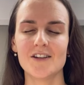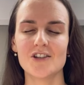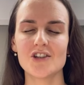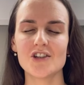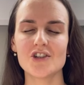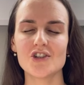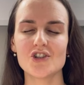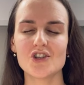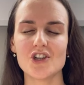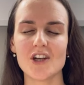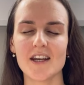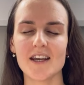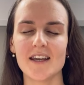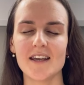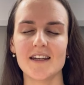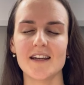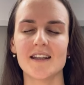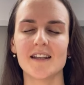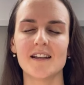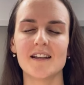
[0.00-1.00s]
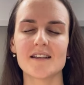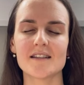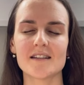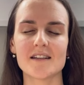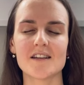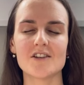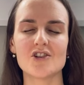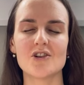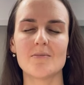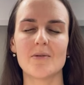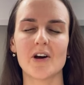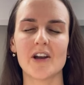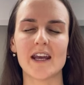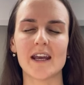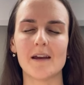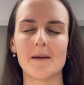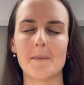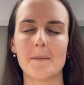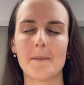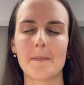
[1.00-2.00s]
Just checking and listening to your
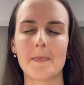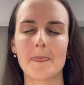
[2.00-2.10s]
body.